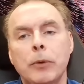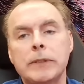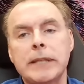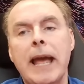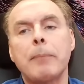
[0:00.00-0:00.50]
at
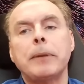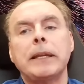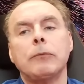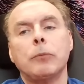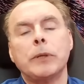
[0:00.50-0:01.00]
what's
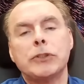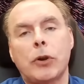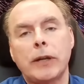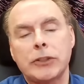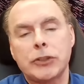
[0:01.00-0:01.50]
happening, we
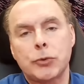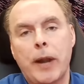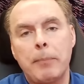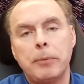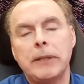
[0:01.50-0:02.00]
start
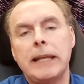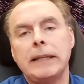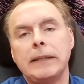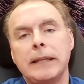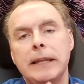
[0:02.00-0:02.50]

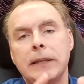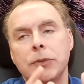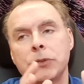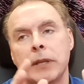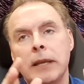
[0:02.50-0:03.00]
extrapolating
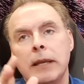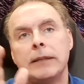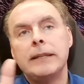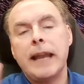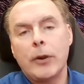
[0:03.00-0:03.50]
these
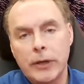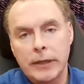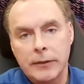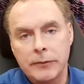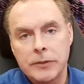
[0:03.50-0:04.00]

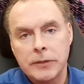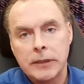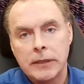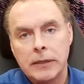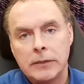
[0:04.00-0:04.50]
narratives
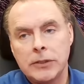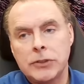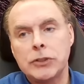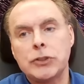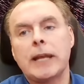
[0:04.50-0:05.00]
to
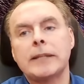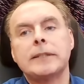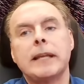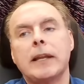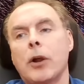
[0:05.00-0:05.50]

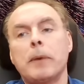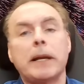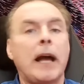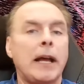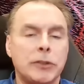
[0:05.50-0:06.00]
suggest that, oh my
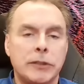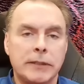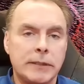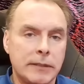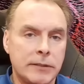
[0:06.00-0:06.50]
gosh,
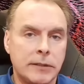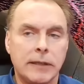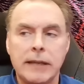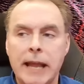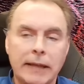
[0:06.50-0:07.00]
this is the
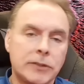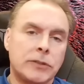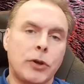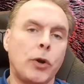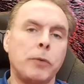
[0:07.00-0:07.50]

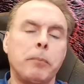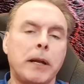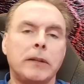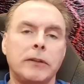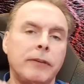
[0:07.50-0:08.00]
next
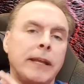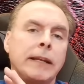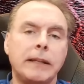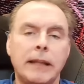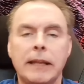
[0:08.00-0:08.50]
turnbuckle
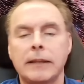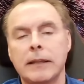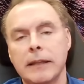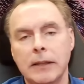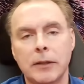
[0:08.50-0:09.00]
event
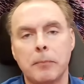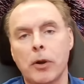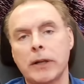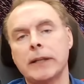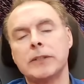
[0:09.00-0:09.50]
in the
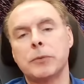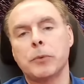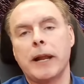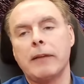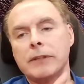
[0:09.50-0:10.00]
markets, and
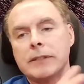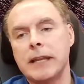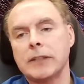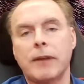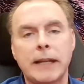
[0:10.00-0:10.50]
we're going to have this
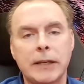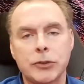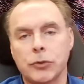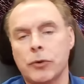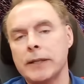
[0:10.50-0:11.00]
next
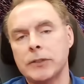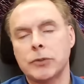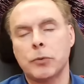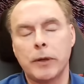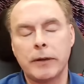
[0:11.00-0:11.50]
financial
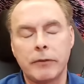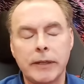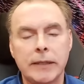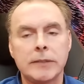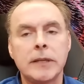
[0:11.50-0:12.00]
crisis or whatever it
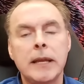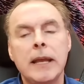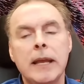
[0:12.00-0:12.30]
is.